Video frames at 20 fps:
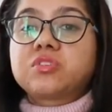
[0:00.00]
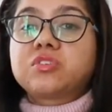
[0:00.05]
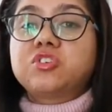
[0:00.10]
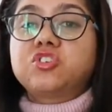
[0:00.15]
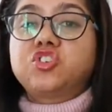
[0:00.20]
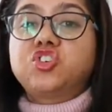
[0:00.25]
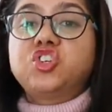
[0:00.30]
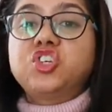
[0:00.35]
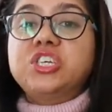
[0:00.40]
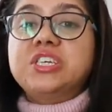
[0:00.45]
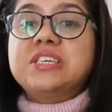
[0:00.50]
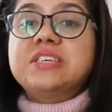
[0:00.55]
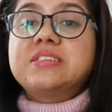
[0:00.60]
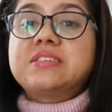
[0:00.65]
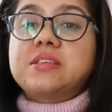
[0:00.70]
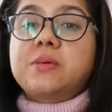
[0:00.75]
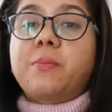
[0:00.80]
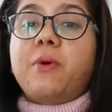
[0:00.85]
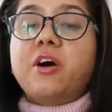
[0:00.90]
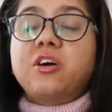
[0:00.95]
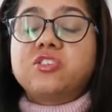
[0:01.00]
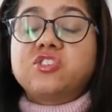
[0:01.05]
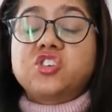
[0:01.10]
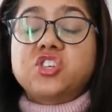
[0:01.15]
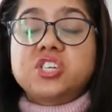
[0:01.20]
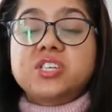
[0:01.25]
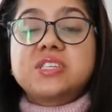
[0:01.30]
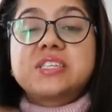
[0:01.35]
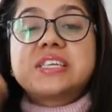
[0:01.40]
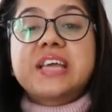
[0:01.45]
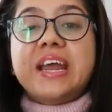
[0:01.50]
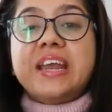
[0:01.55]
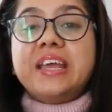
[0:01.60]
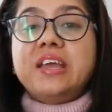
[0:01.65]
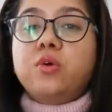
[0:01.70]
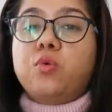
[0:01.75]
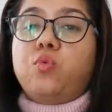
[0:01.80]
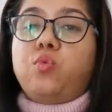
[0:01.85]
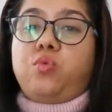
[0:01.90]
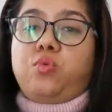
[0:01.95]
she is
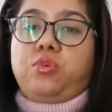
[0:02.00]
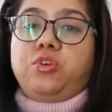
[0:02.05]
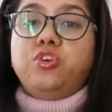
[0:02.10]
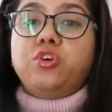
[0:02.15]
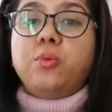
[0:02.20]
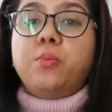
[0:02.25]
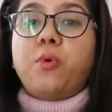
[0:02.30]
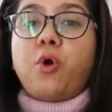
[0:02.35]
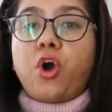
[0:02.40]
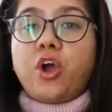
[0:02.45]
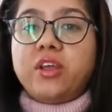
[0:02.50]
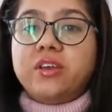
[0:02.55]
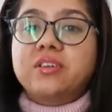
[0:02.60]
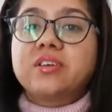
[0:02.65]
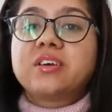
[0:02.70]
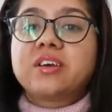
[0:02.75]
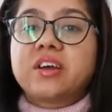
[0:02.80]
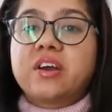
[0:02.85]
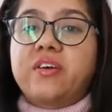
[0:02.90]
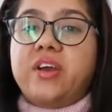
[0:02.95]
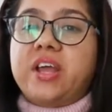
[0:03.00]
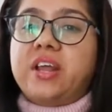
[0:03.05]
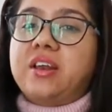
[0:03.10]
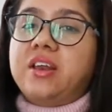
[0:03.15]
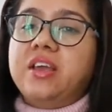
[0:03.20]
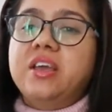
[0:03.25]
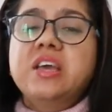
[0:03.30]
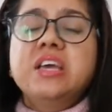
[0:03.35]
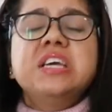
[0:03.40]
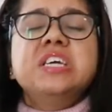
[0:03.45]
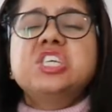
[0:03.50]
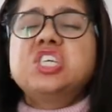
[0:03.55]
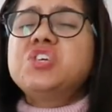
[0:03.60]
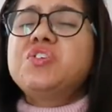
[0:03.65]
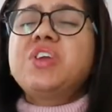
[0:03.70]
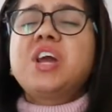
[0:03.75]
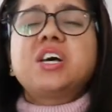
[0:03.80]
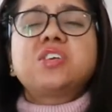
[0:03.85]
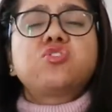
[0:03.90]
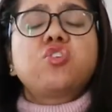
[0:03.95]
getting your point correctly. She
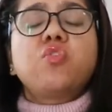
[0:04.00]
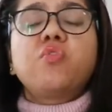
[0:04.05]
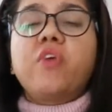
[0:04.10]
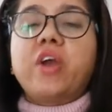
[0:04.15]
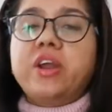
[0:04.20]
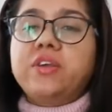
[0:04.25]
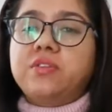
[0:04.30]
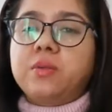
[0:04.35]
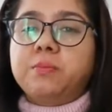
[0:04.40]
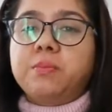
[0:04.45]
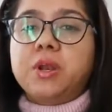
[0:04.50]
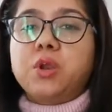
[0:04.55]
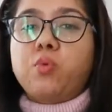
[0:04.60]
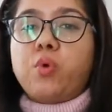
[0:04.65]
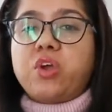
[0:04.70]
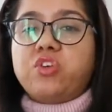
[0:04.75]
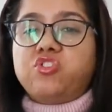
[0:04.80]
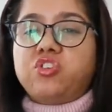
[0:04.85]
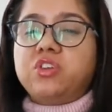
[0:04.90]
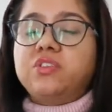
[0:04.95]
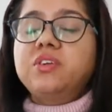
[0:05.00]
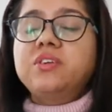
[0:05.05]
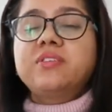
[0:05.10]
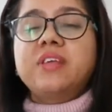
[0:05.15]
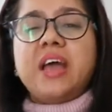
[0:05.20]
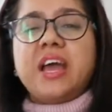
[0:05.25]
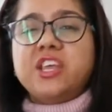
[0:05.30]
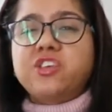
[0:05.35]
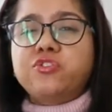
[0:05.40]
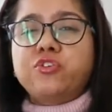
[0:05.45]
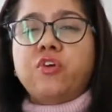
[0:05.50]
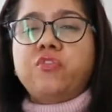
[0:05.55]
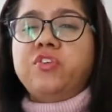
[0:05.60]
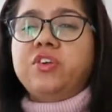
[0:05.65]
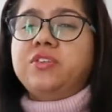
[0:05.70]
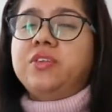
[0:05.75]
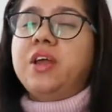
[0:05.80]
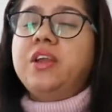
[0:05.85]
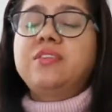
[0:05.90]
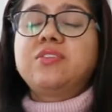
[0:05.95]
will ask you very simple questions. It's a H4
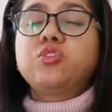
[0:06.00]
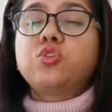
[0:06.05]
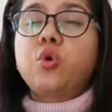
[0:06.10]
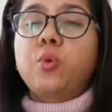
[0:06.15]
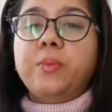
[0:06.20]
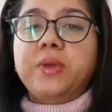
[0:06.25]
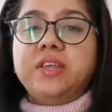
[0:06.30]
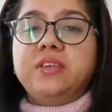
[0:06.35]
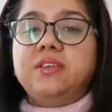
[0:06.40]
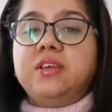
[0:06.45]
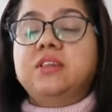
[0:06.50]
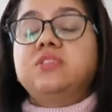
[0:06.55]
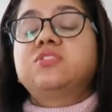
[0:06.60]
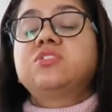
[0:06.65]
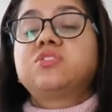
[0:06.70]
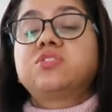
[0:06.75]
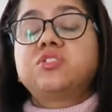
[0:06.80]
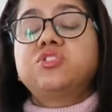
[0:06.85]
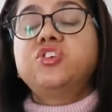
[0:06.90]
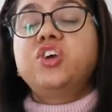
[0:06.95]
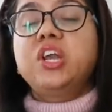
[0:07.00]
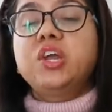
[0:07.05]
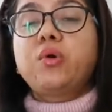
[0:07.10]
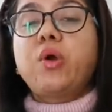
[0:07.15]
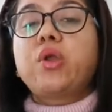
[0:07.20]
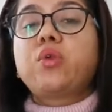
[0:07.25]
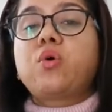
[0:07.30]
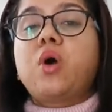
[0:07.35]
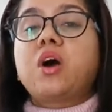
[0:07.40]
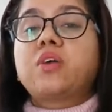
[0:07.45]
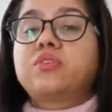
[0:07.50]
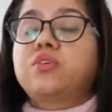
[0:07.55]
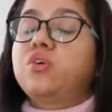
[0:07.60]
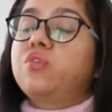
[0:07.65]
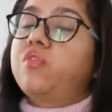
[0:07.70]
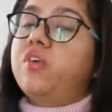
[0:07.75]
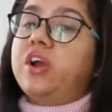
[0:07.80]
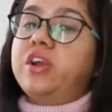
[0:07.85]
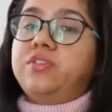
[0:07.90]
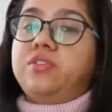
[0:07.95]
visa, it's no big deal. She's really going to ask
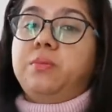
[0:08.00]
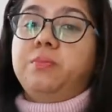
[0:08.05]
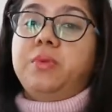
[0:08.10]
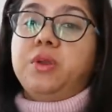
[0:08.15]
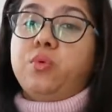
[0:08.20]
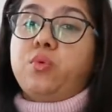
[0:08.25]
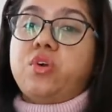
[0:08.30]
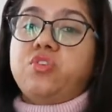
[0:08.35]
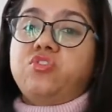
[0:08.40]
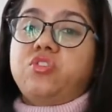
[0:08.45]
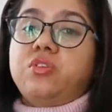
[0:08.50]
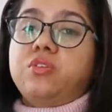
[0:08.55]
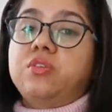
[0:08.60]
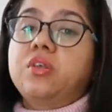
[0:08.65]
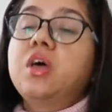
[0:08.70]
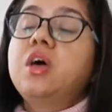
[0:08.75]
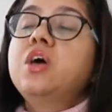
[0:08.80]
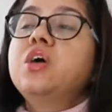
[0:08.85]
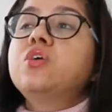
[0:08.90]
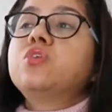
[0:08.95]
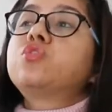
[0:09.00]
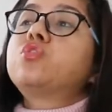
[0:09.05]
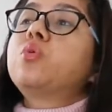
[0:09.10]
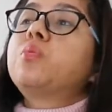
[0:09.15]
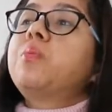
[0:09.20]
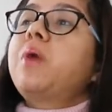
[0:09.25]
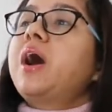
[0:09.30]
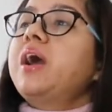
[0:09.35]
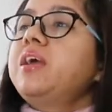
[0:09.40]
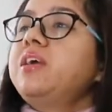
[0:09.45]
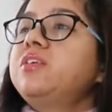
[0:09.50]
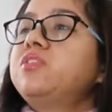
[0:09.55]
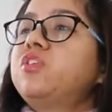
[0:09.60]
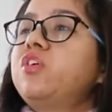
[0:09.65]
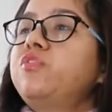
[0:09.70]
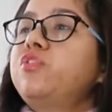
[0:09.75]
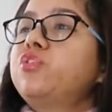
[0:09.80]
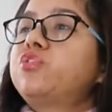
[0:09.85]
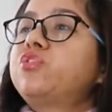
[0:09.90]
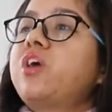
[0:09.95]
you very simple questions. So my
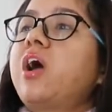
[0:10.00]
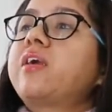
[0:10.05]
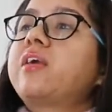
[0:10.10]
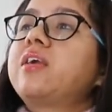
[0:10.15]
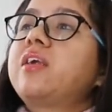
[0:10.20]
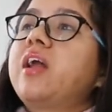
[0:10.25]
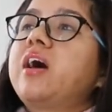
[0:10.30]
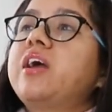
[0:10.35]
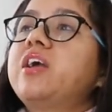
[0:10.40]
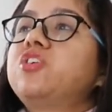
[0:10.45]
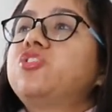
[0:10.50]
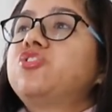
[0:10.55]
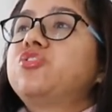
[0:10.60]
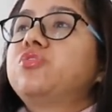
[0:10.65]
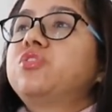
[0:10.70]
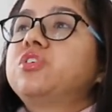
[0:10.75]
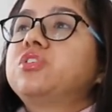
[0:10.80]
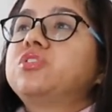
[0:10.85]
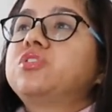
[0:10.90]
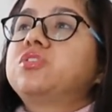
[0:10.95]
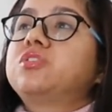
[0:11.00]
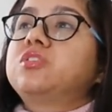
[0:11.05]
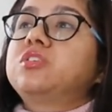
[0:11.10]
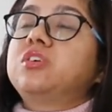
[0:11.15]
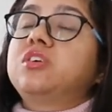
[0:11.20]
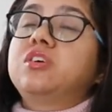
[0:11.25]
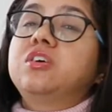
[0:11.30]
interview started like, she was